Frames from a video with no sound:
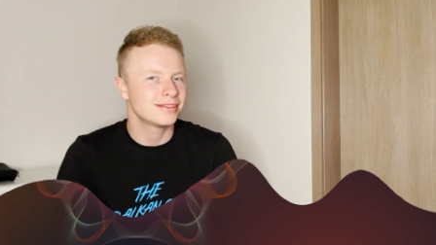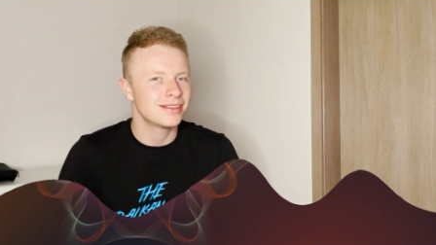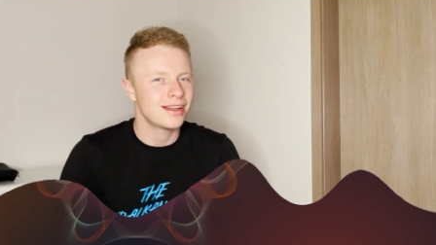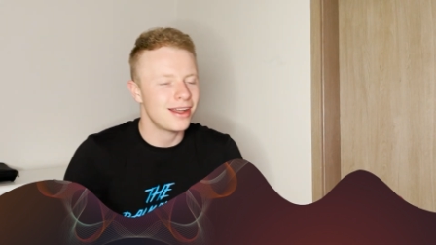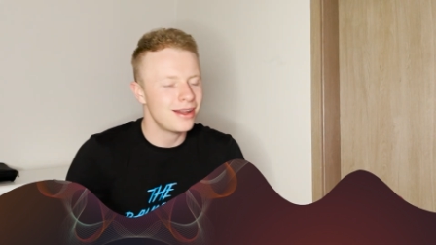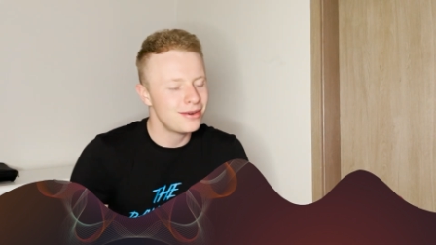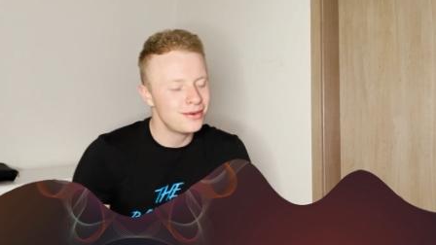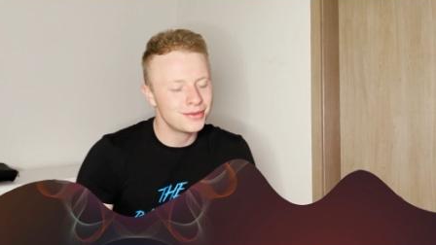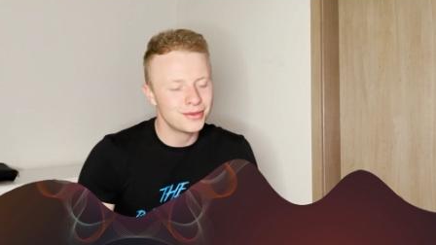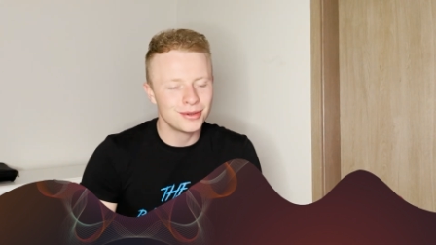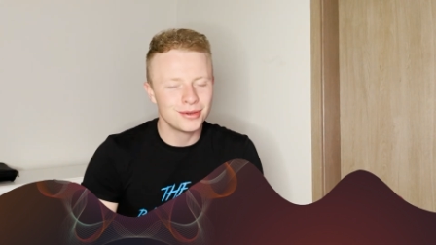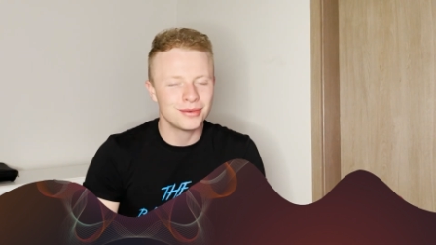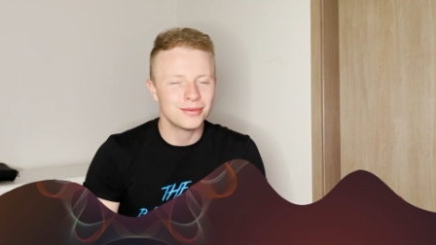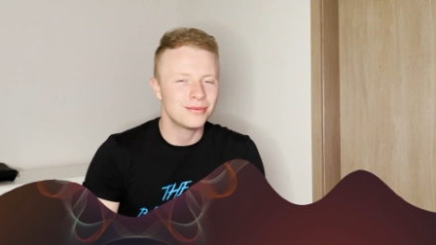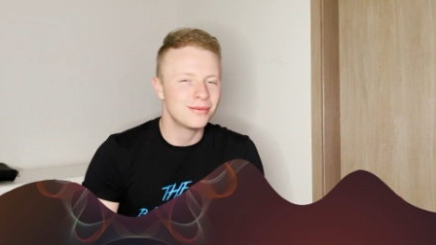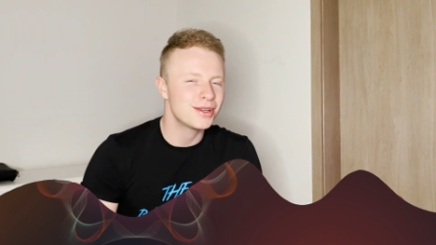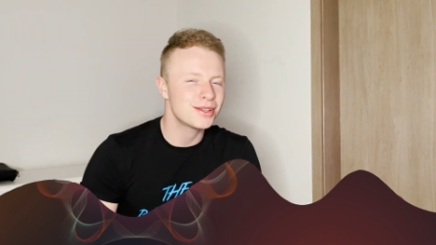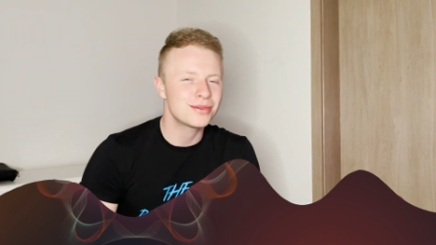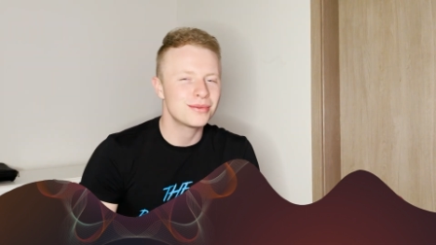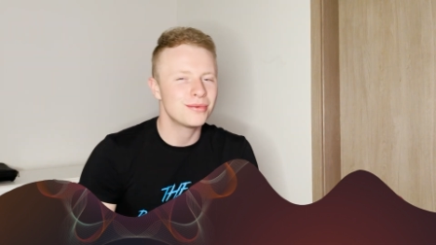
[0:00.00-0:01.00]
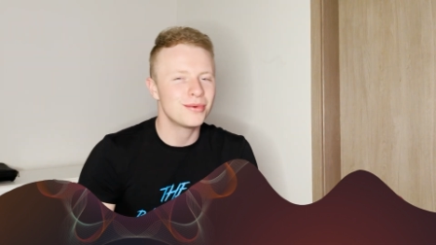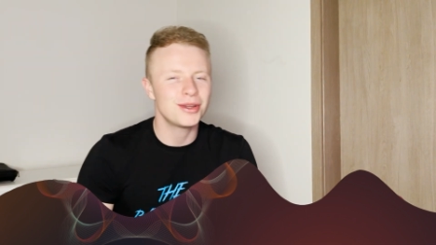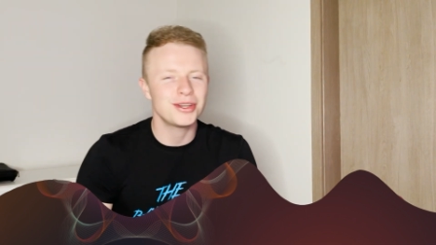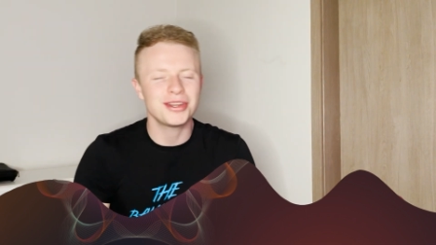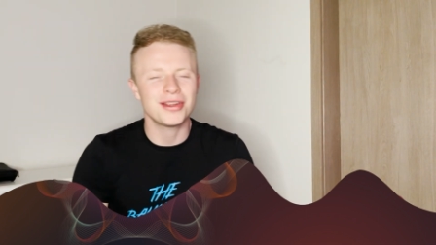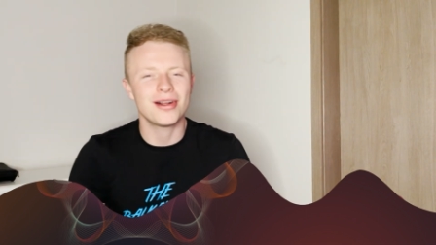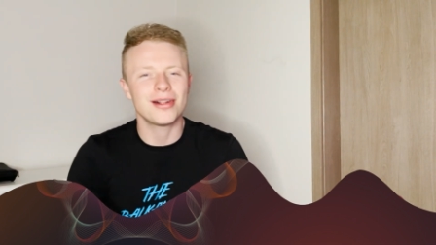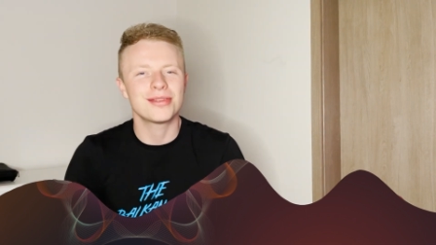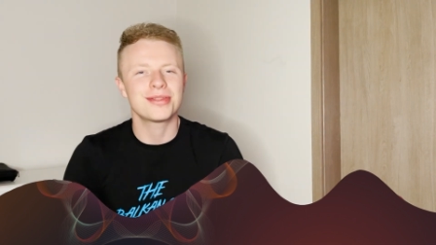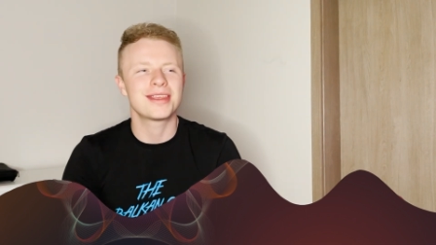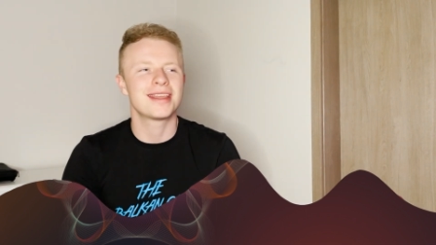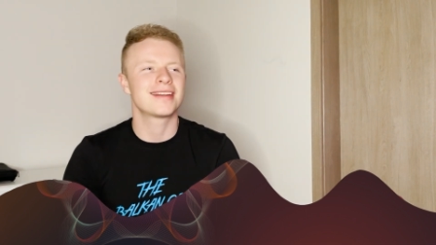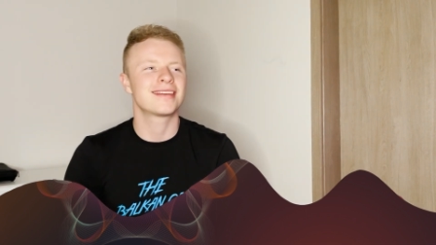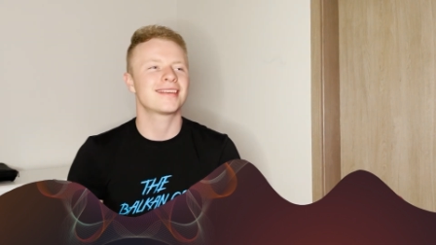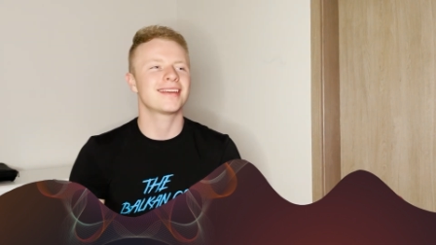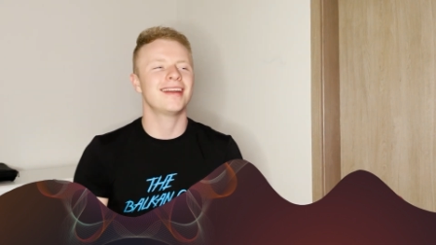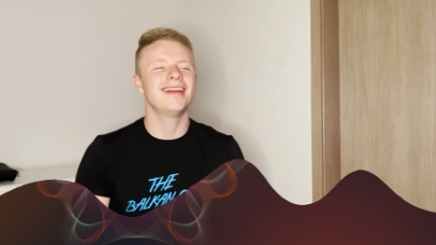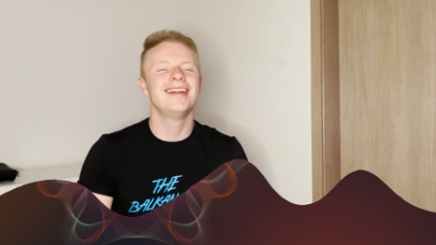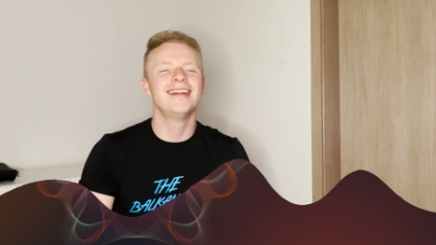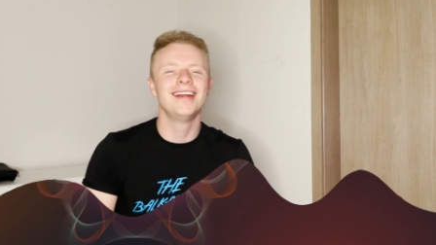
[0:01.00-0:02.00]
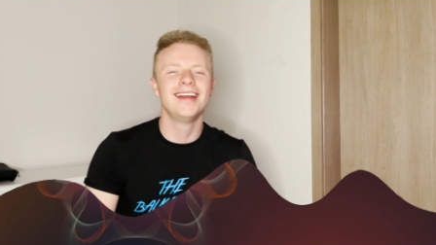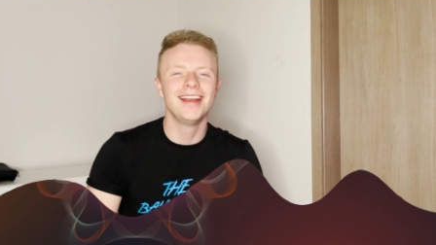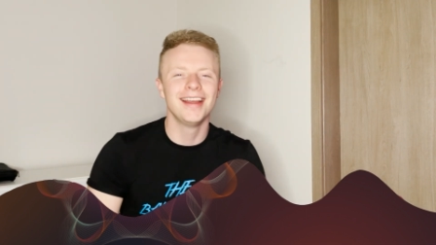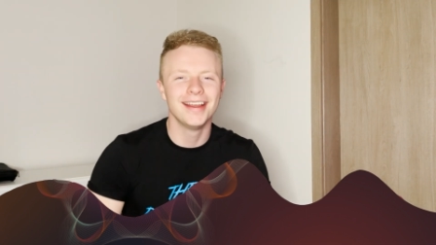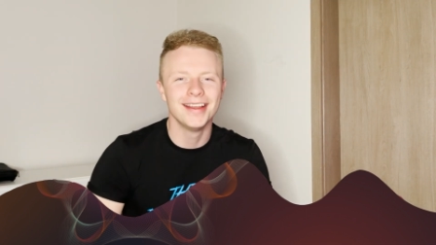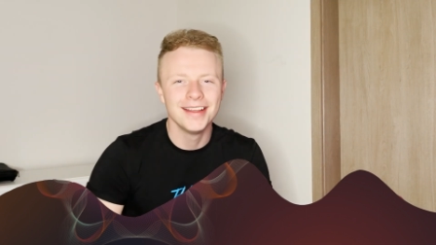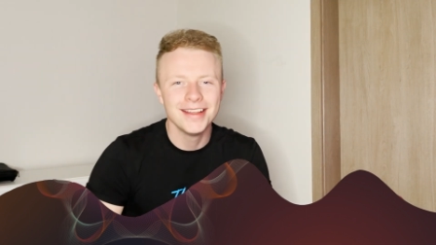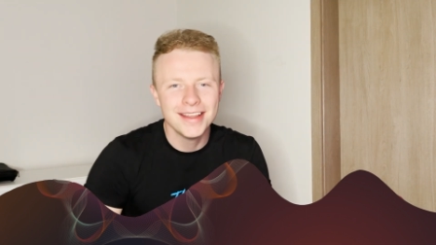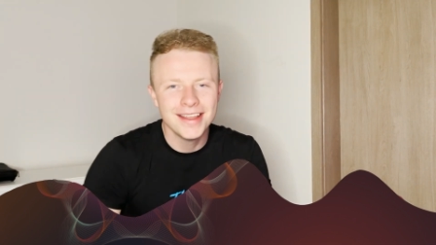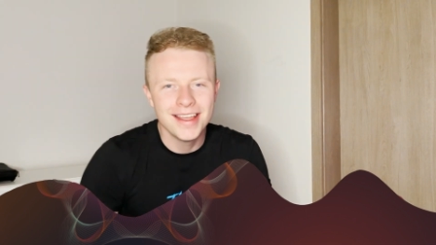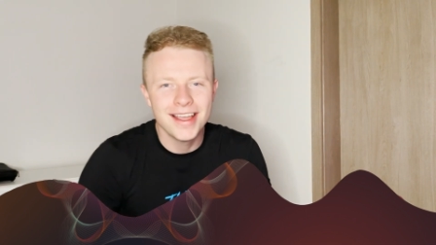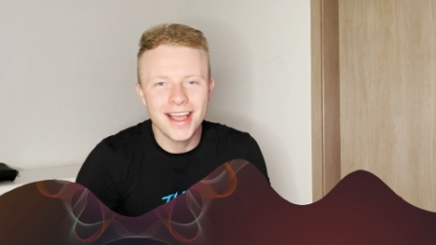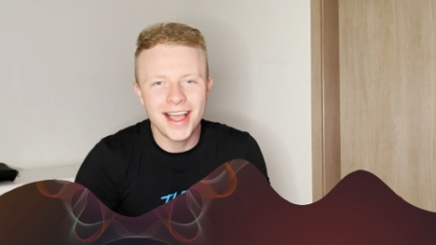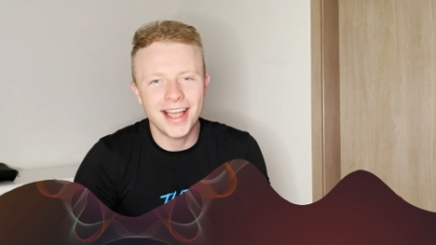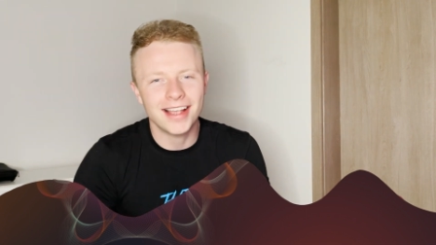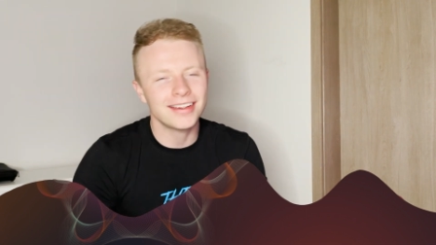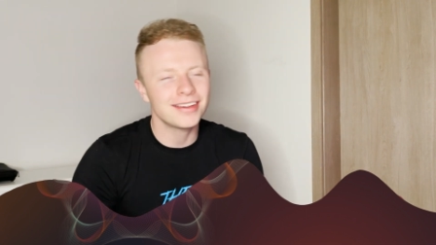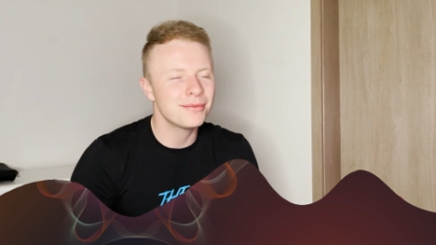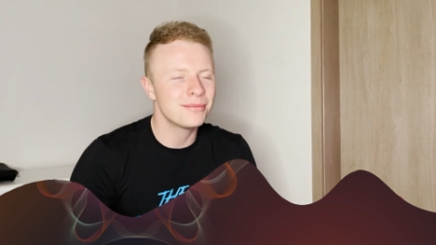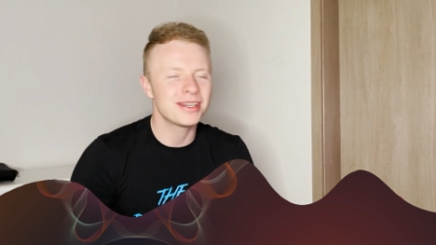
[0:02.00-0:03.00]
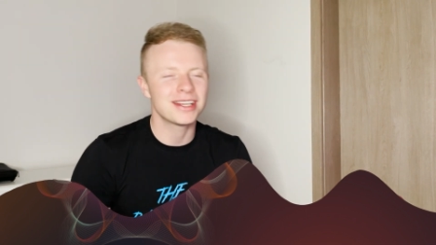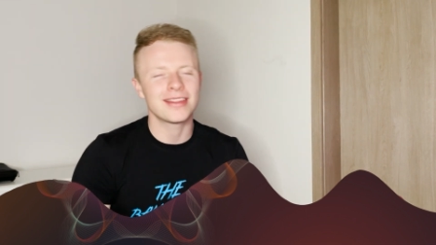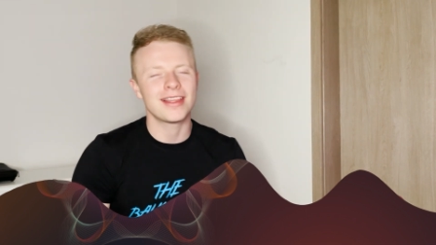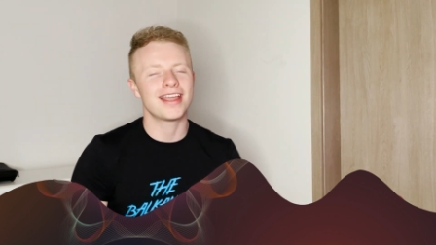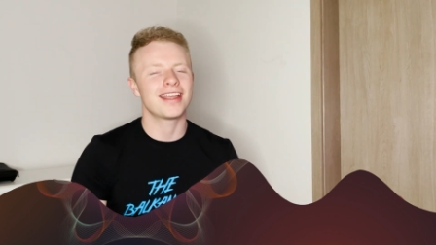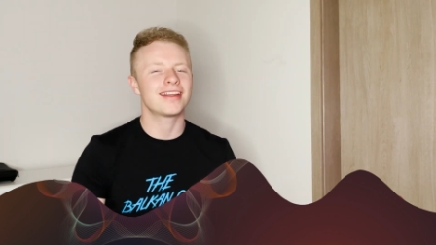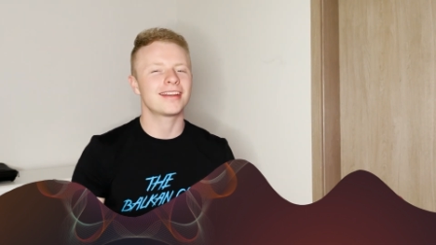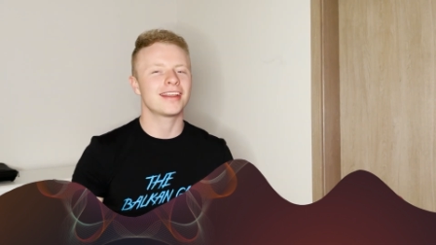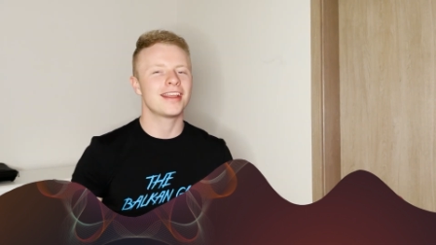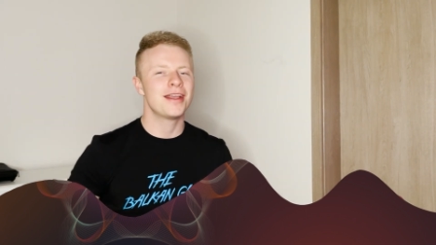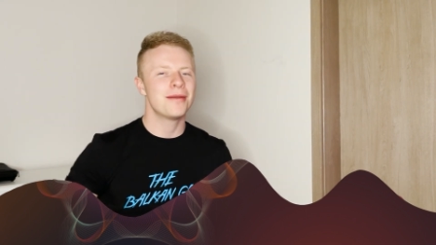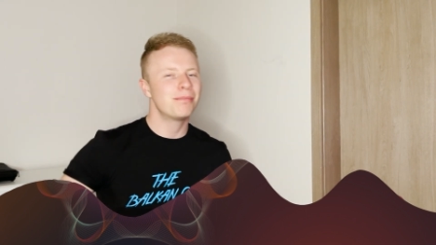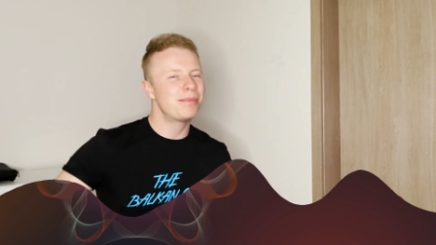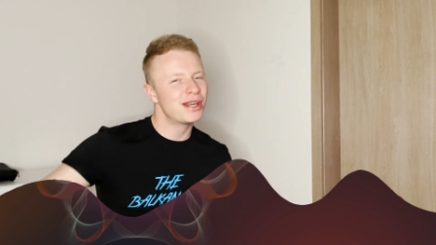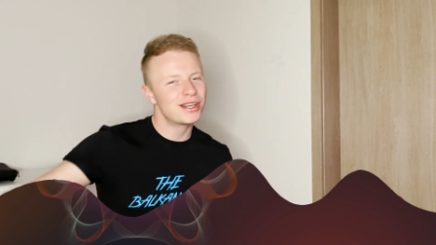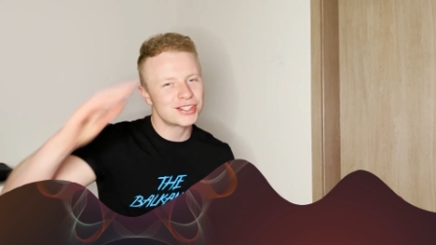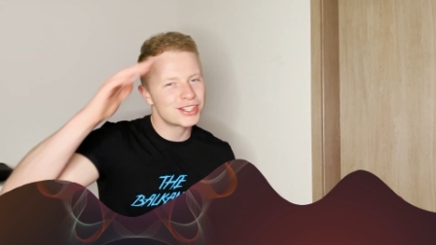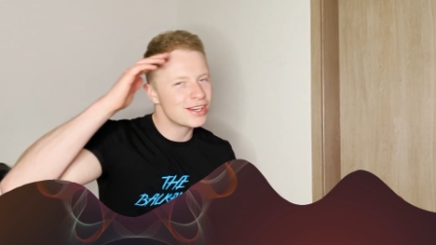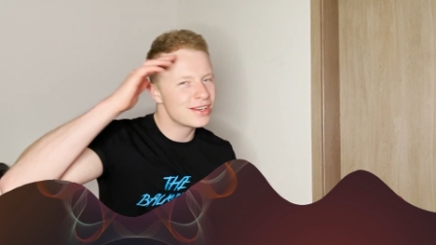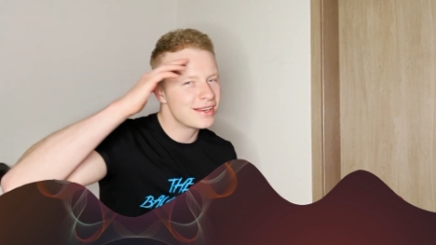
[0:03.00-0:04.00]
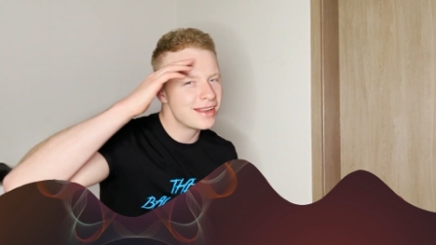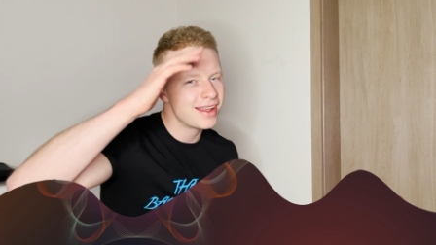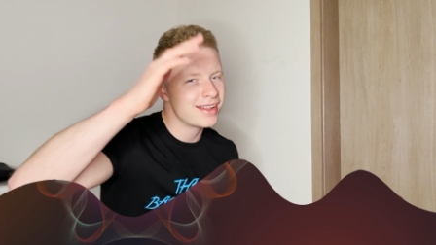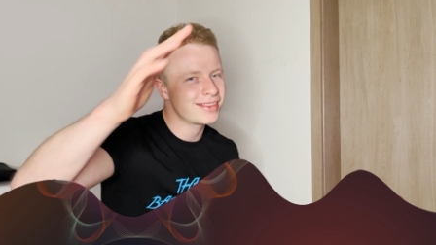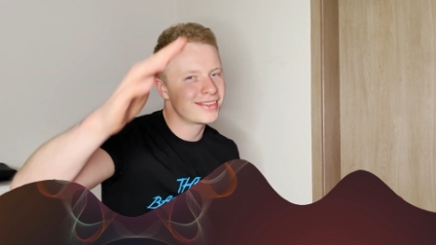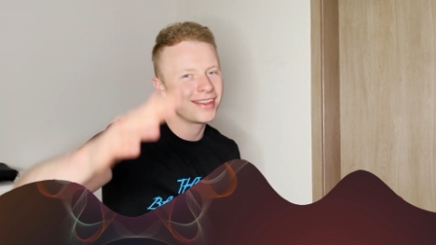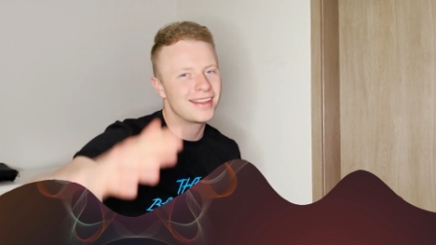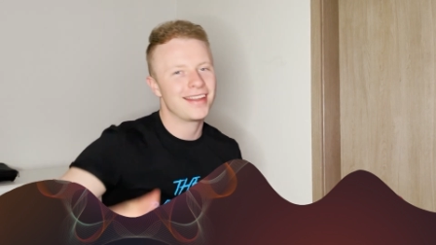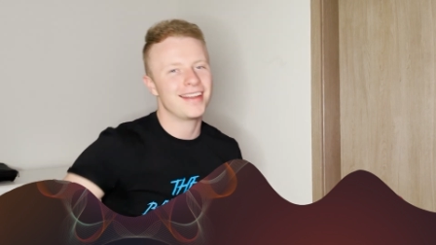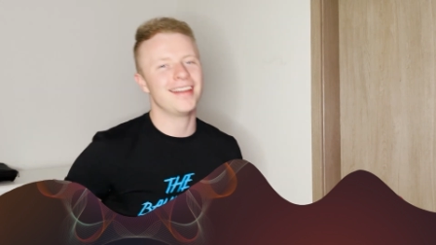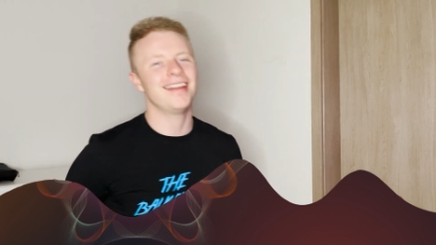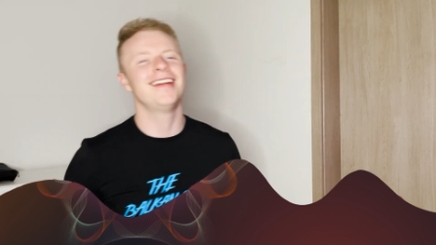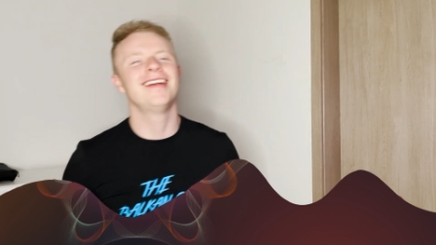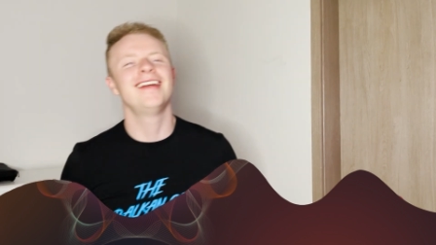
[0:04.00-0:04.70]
I don't know. What do y'all think? I could be like, Përshëndetje.